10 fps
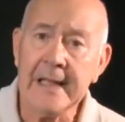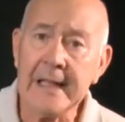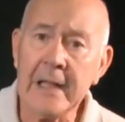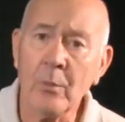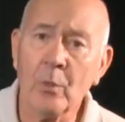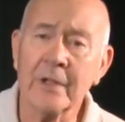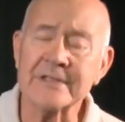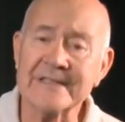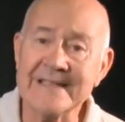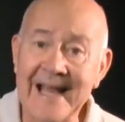It
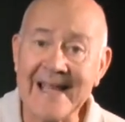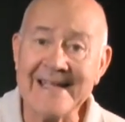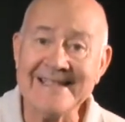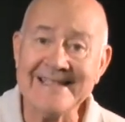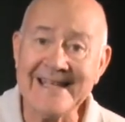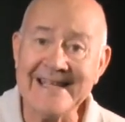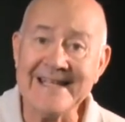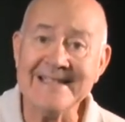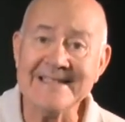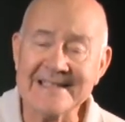was
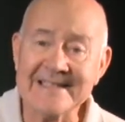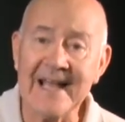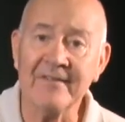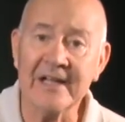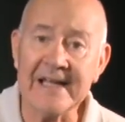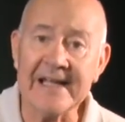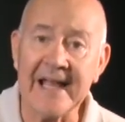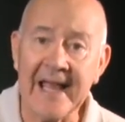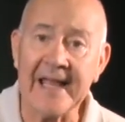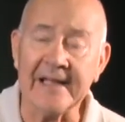
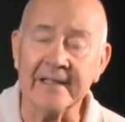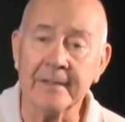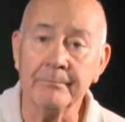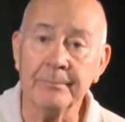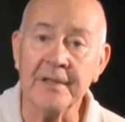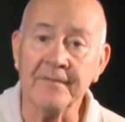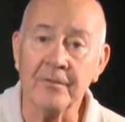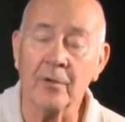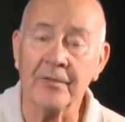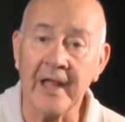1978
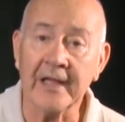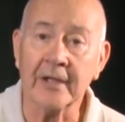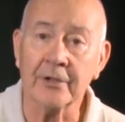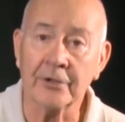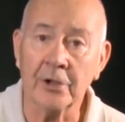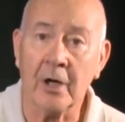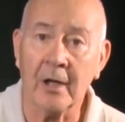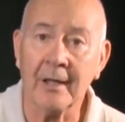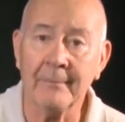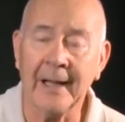before they could
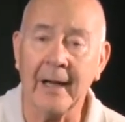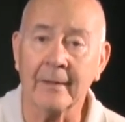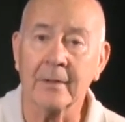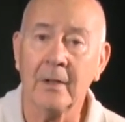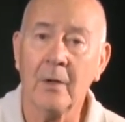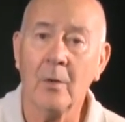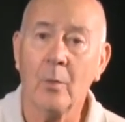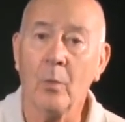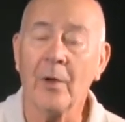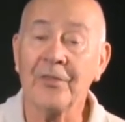talk about
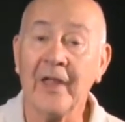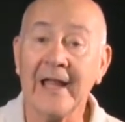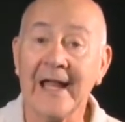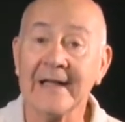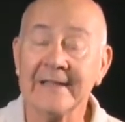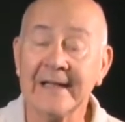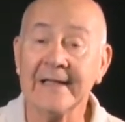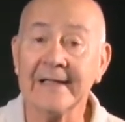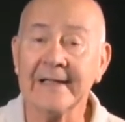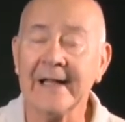what they had
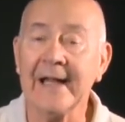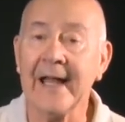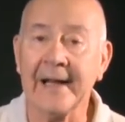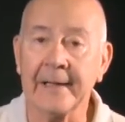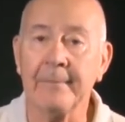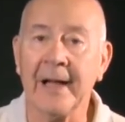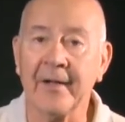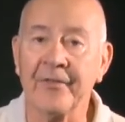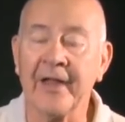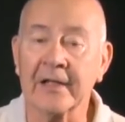done and
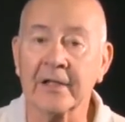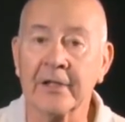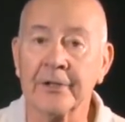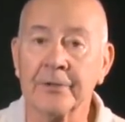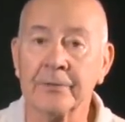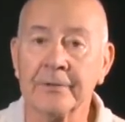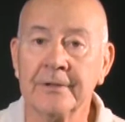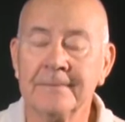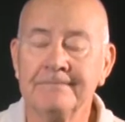about that code.